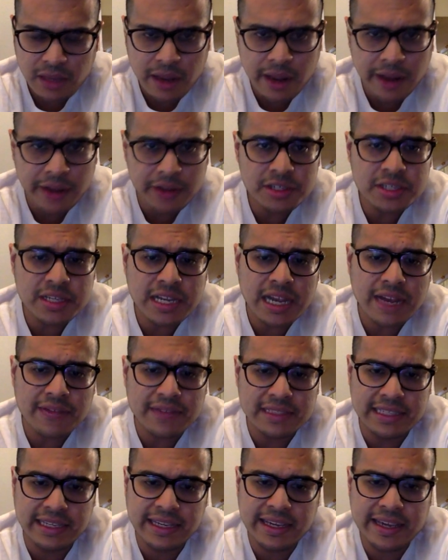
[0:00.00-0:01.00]
I used to have
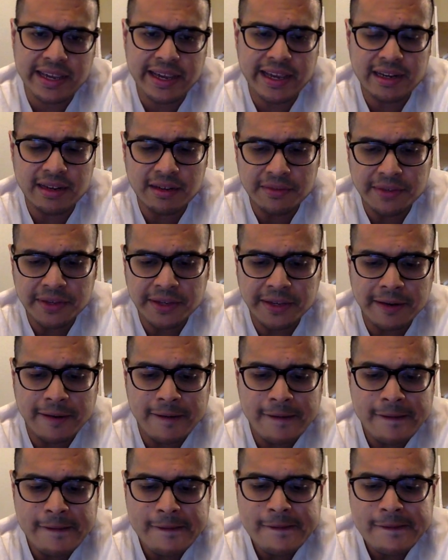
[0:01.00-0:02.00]
a decant of
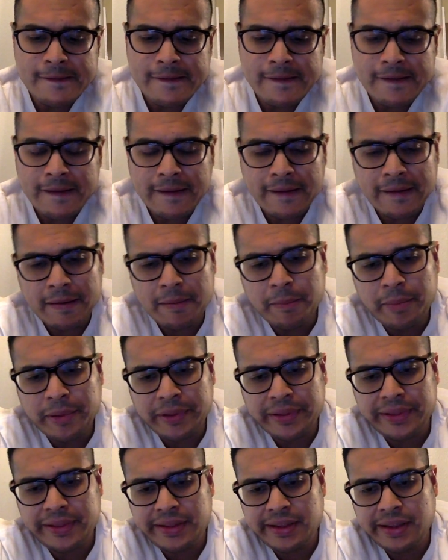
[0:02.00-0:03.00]
it,
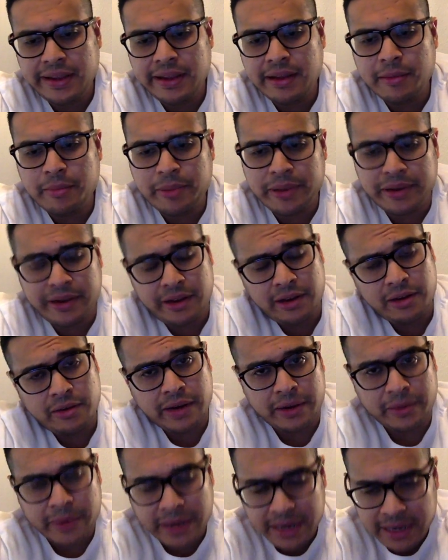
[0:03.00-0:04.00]
but
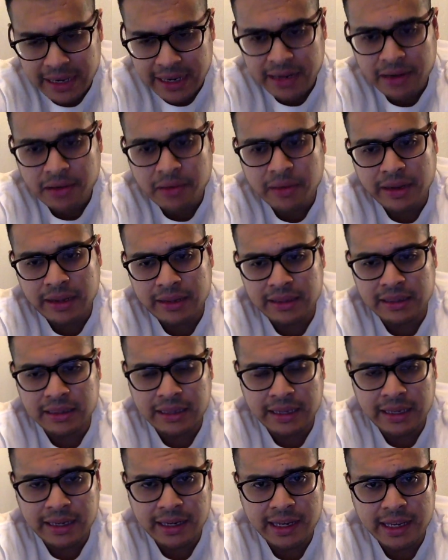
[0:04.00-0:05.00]
I ran out, and the
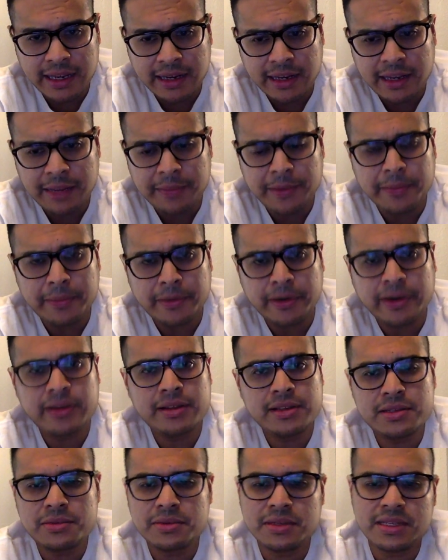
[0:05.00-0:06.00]
lady at Neiman
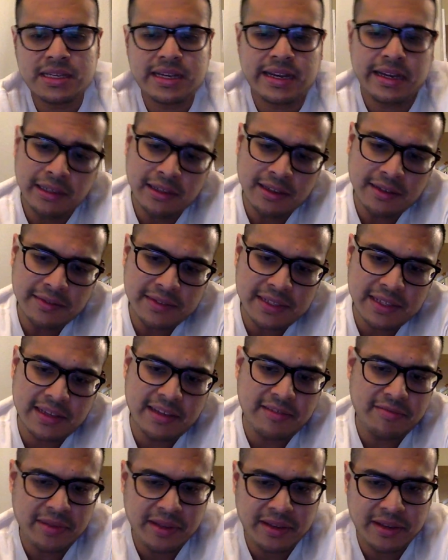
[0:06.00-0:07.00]
Marcus was kind enough to
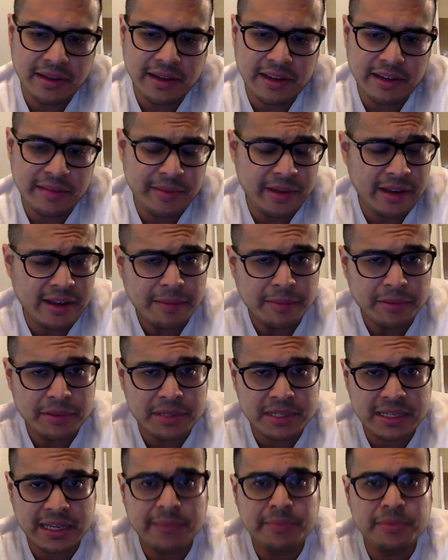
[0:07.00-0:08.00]
give me a couple
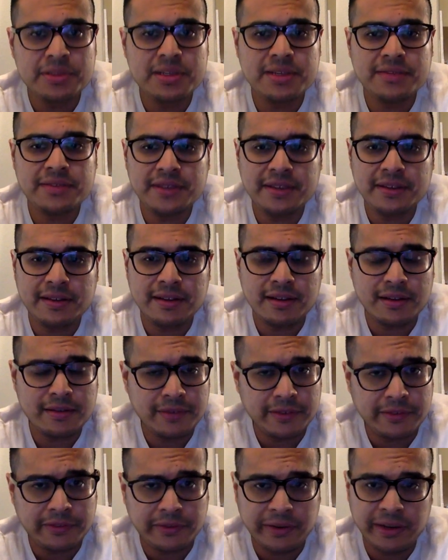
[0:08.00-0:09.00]
samples of it
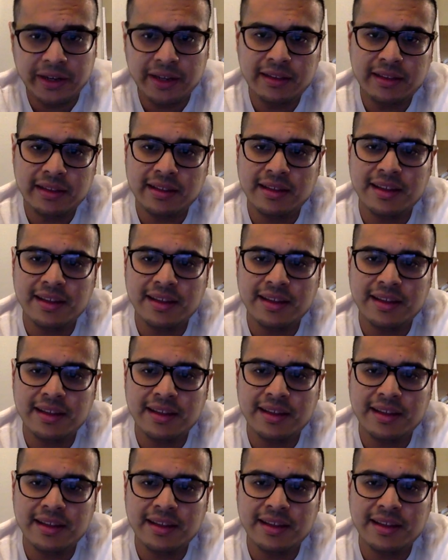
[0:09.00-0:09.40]
for free.